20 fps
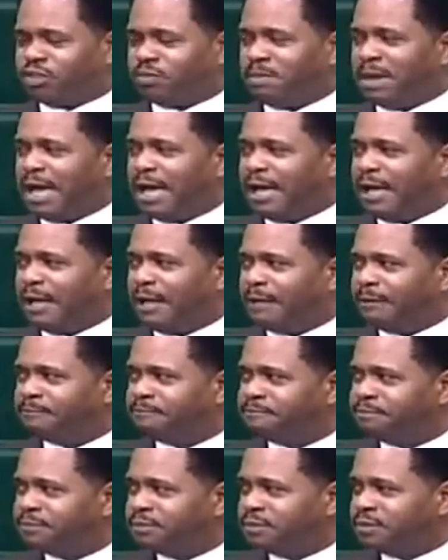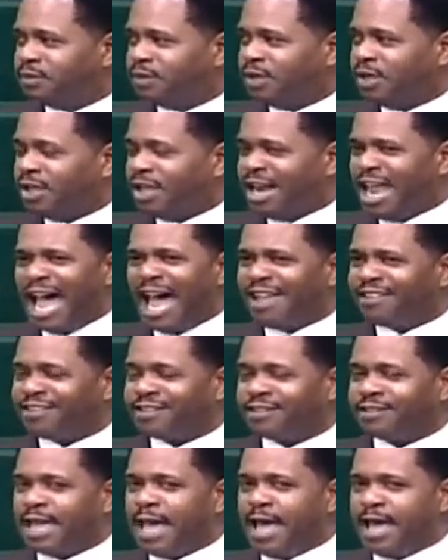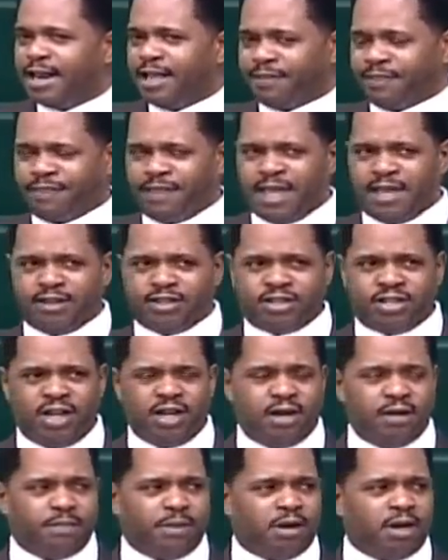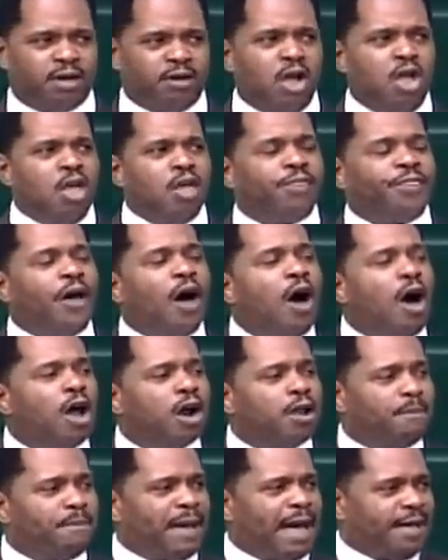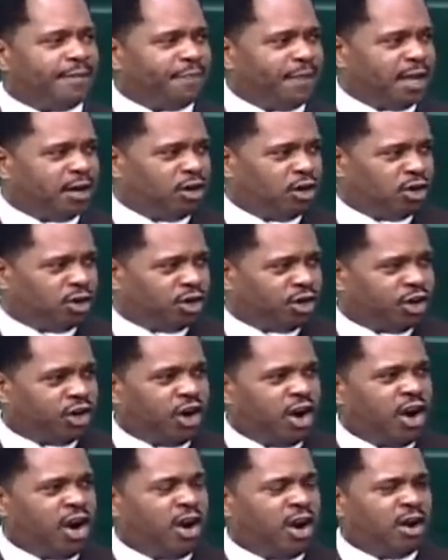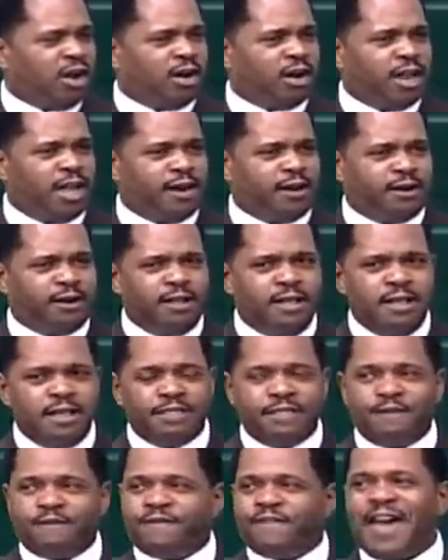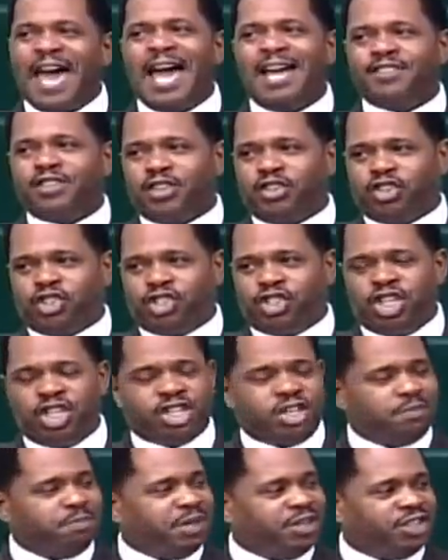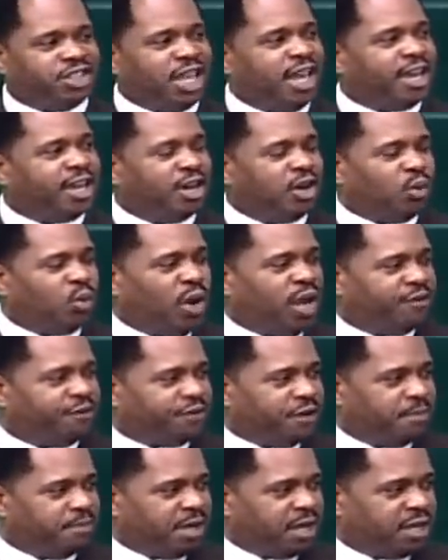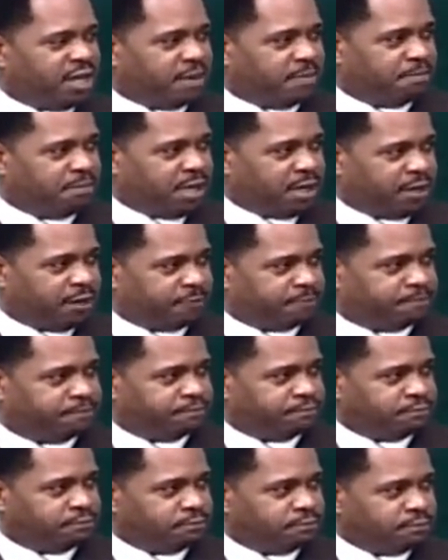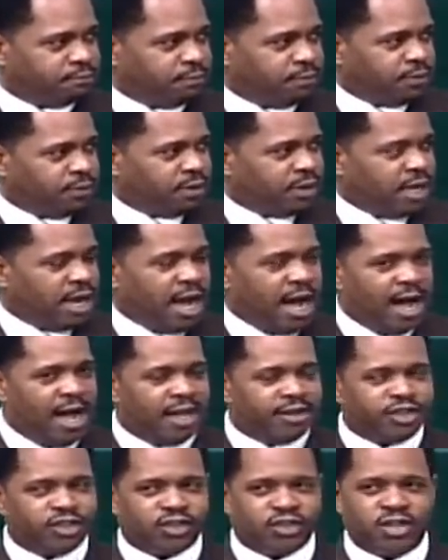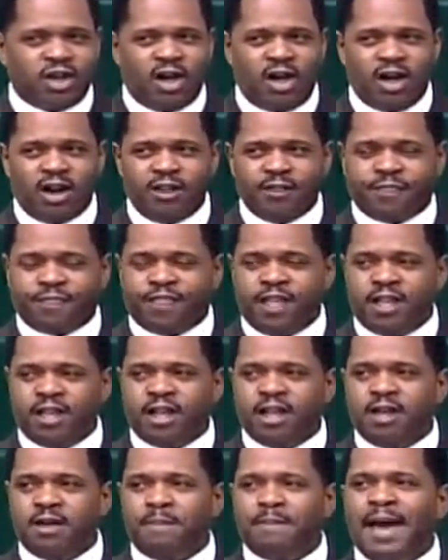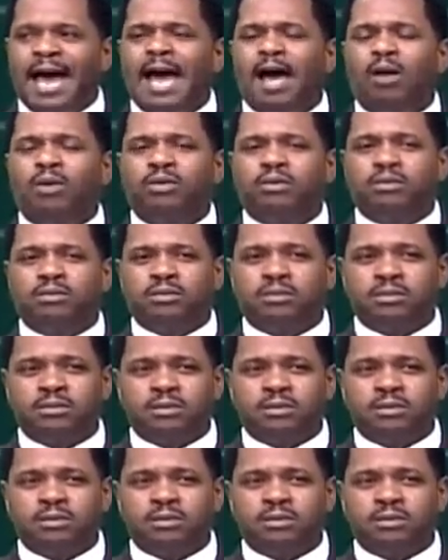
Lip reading: smile. And I sat at that table and thought about that little girl and the fact that she could be taken away from me in a minute. I started thinking about